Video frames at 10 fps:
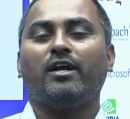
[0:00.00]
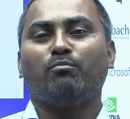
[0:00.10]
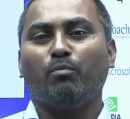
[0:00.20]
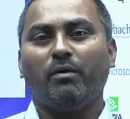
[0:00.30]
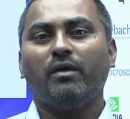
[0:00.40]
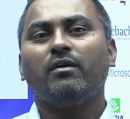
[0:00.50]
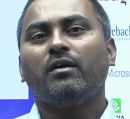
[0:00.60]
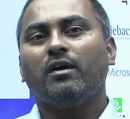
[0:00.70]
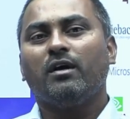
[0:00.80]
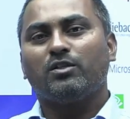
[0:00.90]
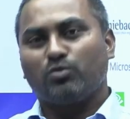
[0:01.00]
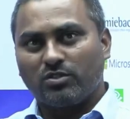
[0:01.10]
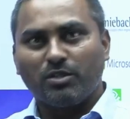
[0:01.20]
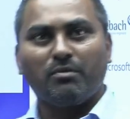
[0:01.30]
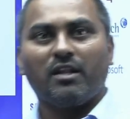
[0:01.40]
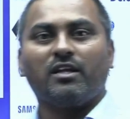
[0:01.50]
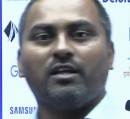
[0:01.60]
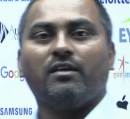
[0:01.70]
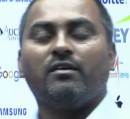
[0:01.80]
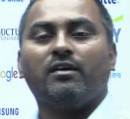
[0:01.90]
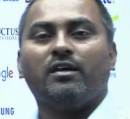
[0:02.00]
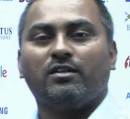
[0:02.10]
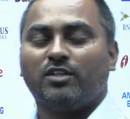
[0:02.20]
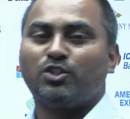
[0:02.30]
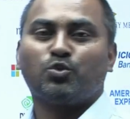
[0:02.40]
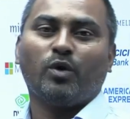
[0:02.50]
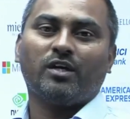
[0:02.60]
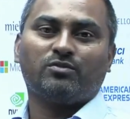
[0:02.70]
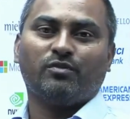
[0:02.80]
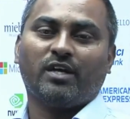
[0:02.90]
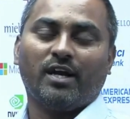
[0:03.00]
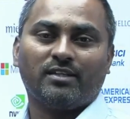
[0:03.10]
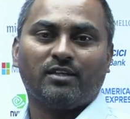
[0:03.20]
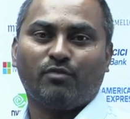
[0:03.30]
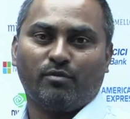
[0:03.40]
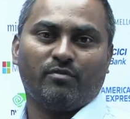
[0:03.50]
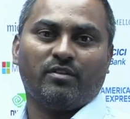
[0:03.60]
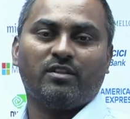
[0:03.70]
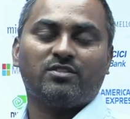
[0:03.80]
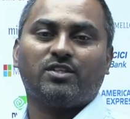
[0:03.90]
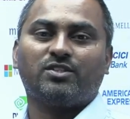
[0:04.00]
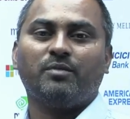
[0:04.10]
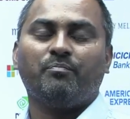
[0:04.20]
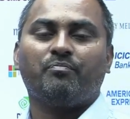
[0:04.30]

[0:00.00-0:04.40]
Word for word: Mumbai. So similarly, these two IITs we gathered for in this session.